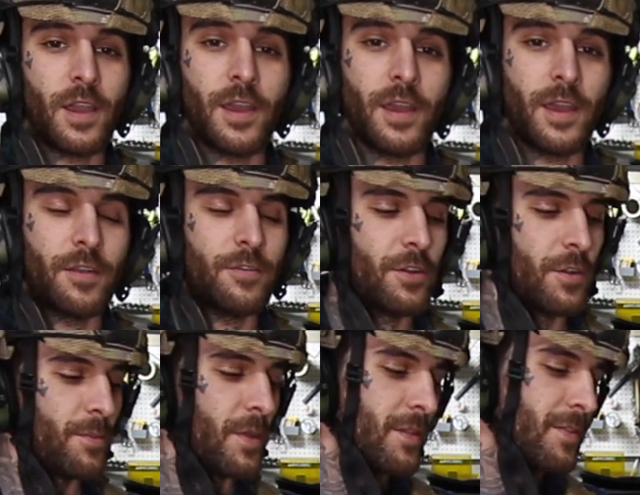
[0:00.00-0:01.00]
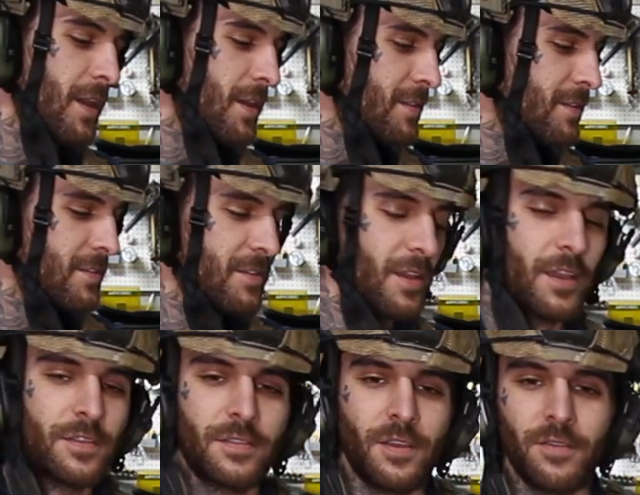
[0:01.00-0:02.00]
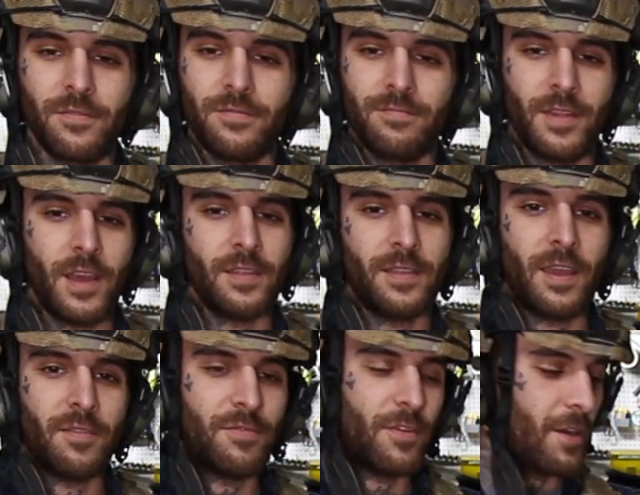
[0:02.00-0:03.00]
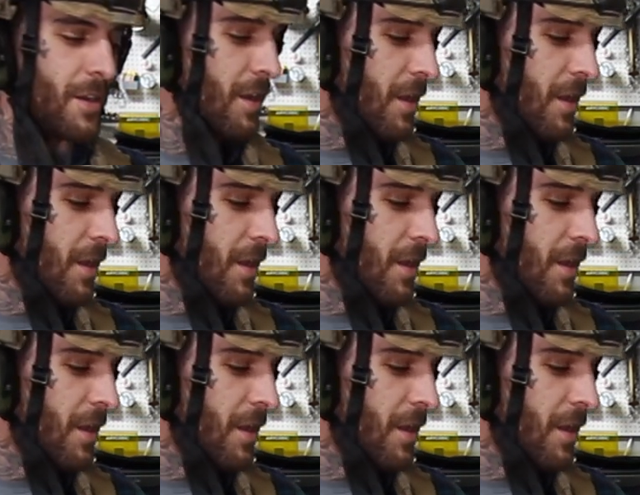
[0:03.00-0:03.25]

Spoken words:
I don't know. I'm not that into tech stuff. Not that far.